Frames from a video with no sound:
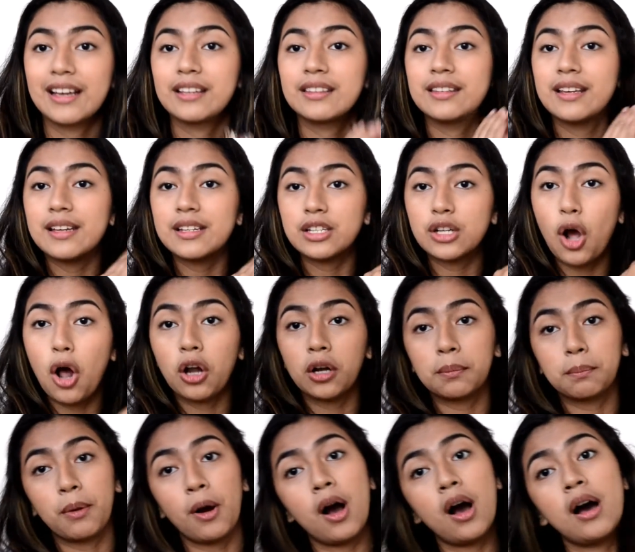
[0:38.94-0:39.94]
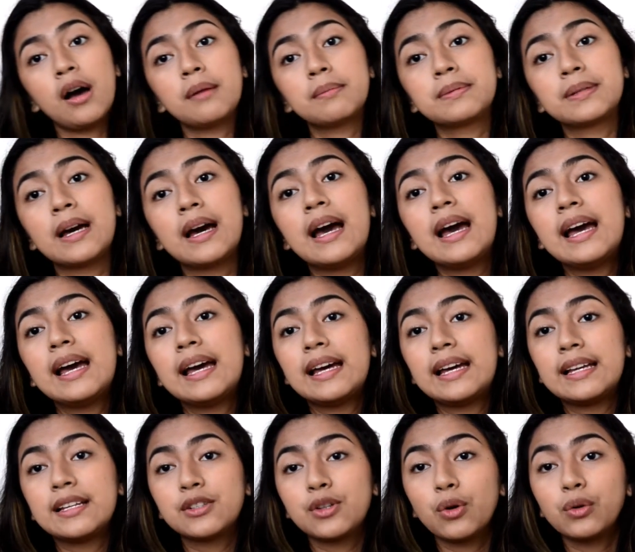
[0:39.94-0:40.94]
this Colourpop
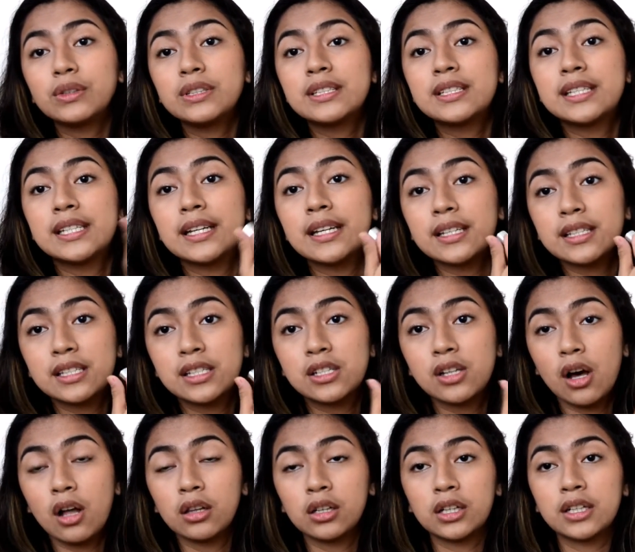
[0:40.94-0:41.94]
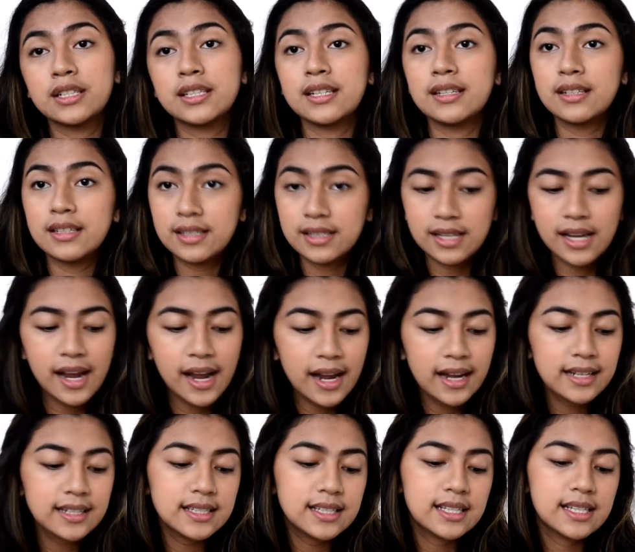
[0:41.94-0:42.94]
is only $6 in the
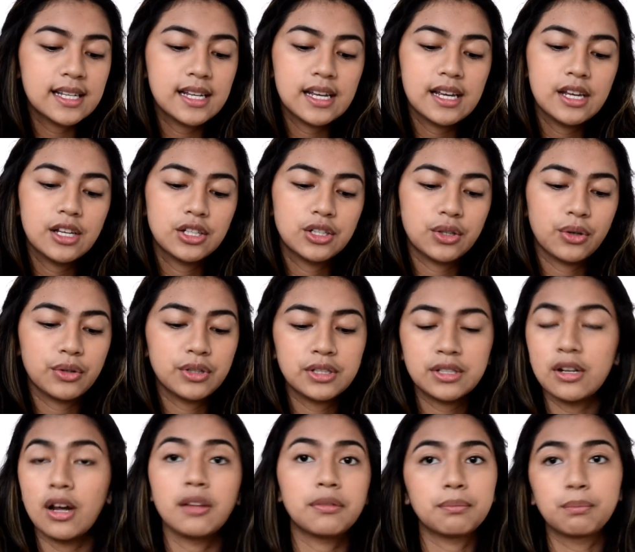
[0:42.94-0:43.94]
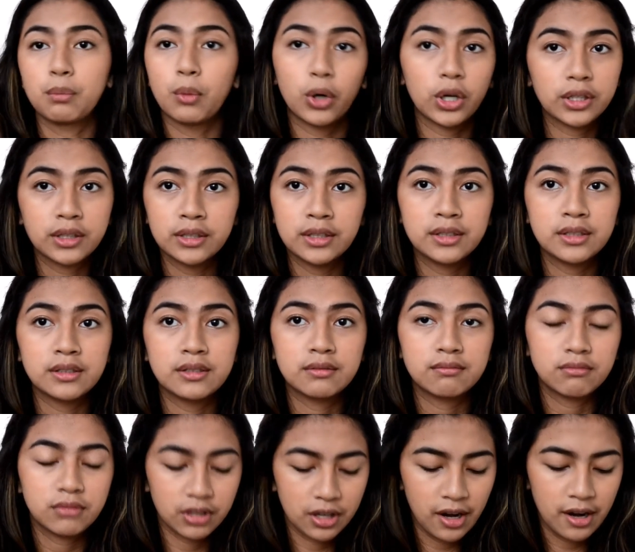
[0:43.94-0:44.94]
States. So it's not more than
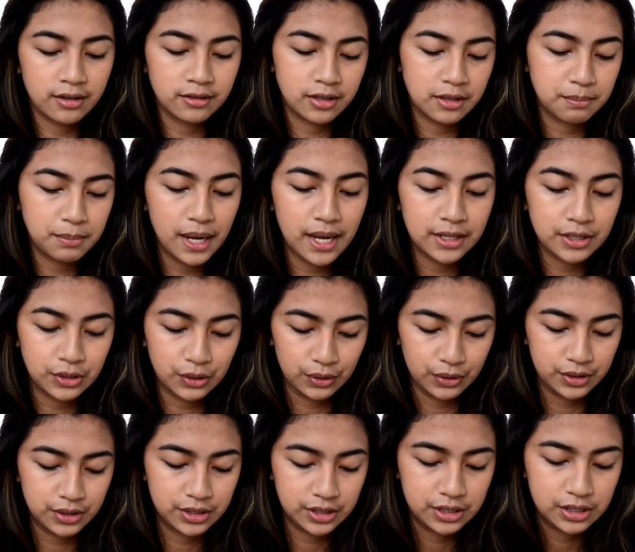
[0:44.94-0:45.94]
300 pesos.